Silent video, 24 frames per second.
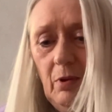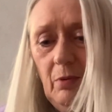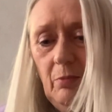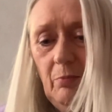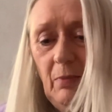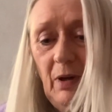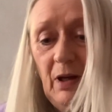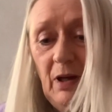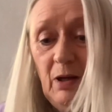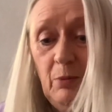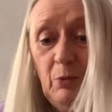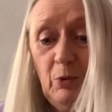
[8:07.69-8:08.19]

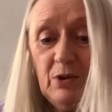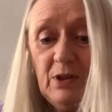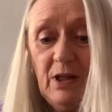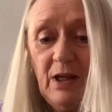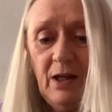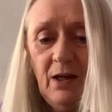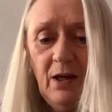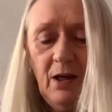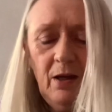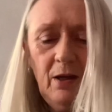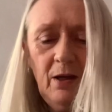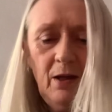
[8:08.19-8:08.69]
my animals
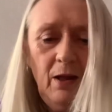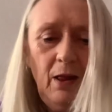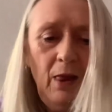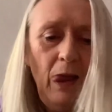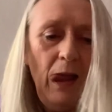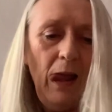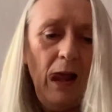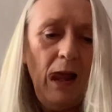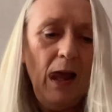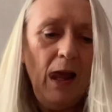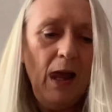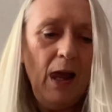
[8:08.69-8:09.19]
here,
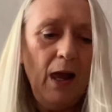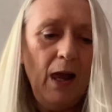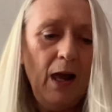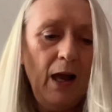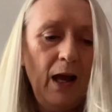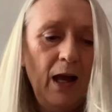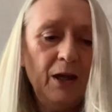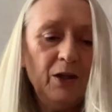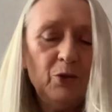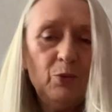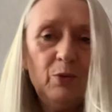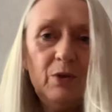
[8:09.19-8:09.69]

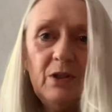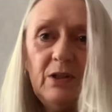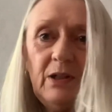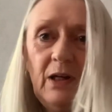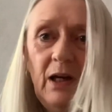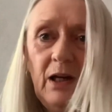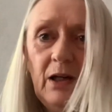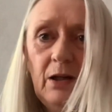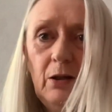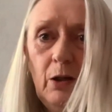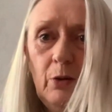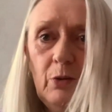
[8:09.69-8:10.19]
and with a
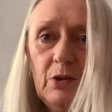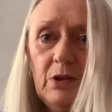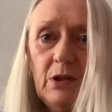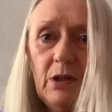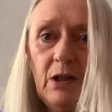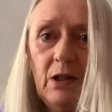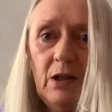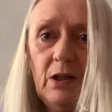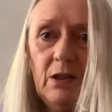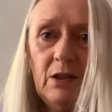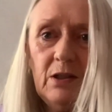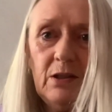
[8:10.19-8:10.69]

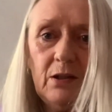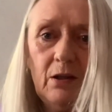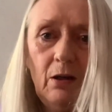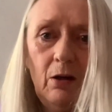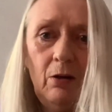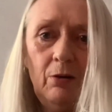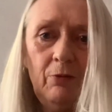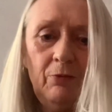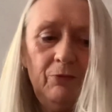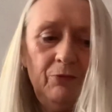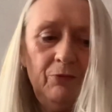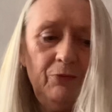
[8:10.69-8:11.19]
diagnosis
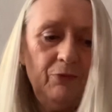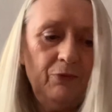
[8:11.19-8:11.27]
of